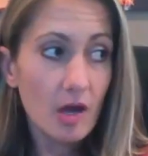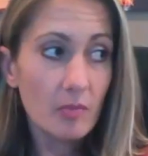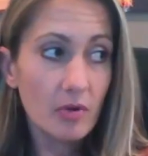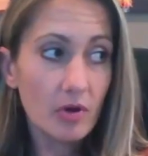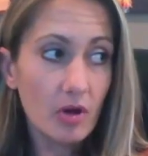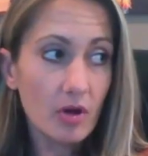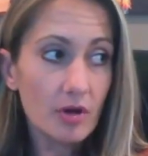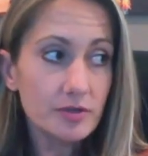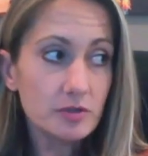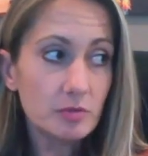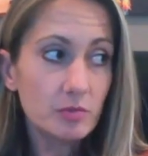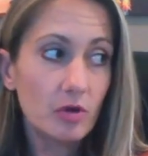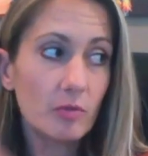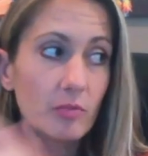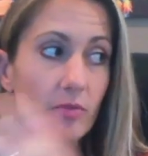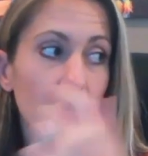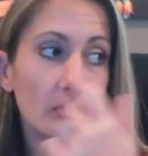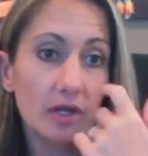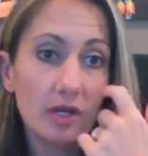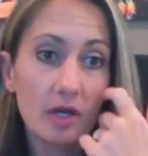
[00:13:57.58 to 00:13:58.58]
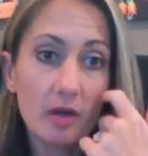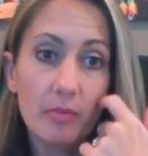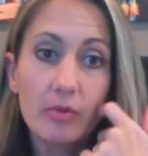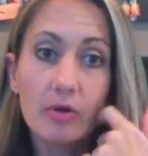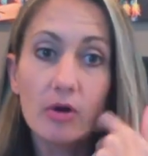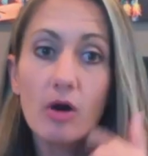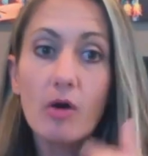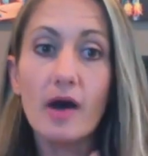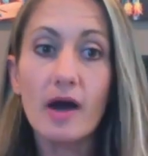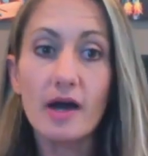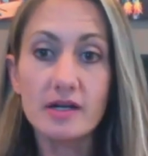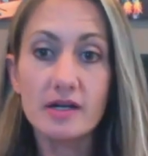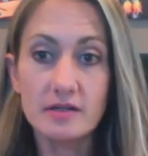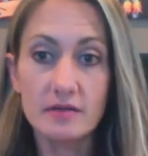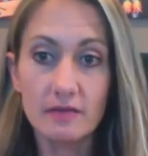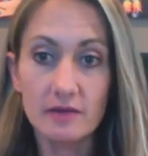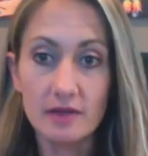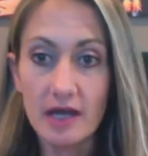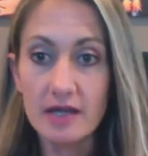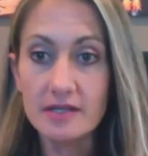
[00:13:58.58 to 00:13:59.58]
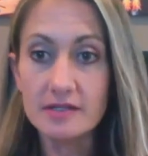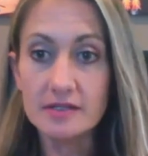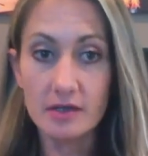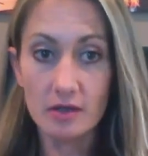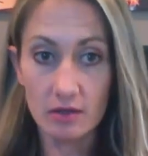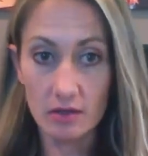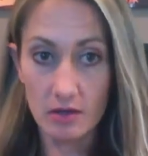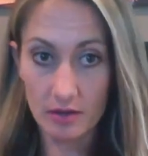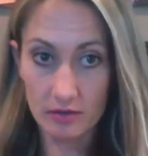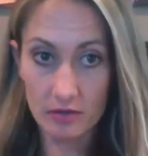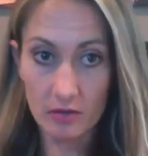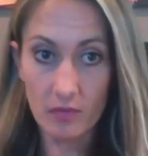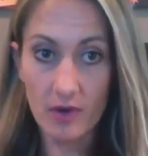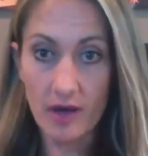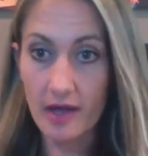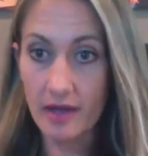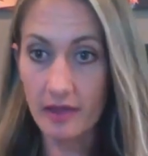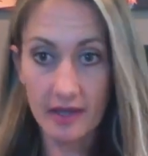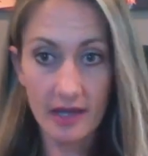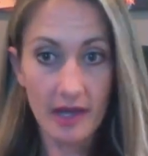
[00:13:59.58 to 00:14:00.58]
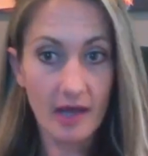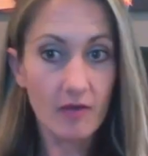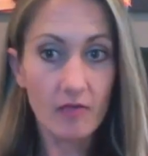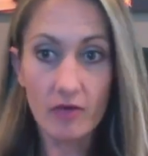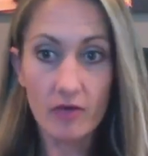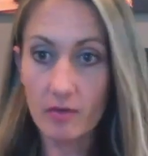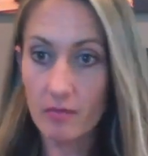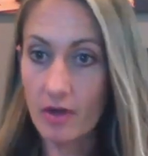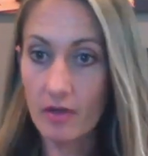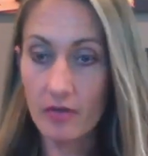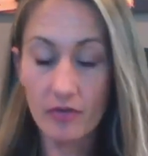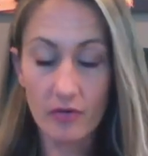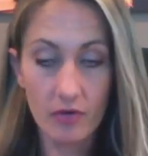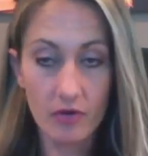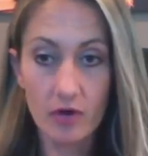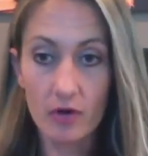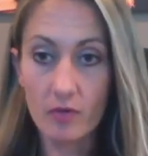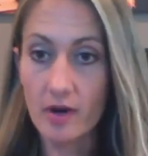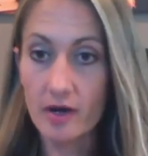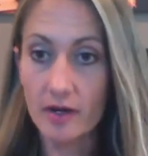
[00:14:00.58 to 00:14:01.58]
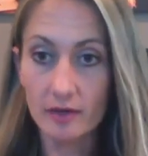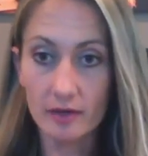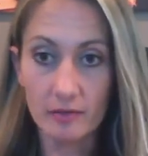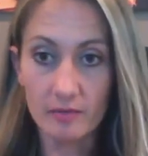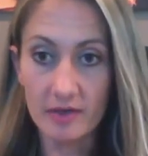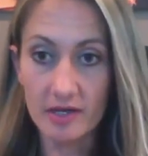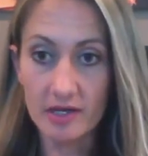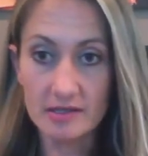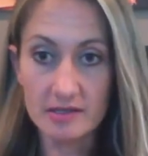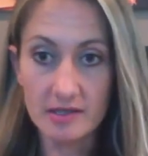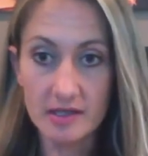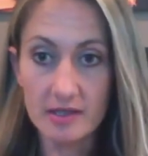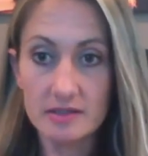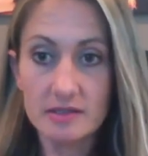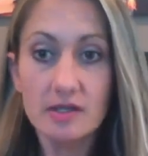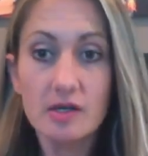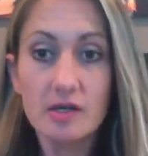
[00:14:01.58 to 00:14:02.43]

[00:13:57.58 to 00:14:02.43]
but also more importantly, a proactive lesson along the way, like every month or on a regular basis.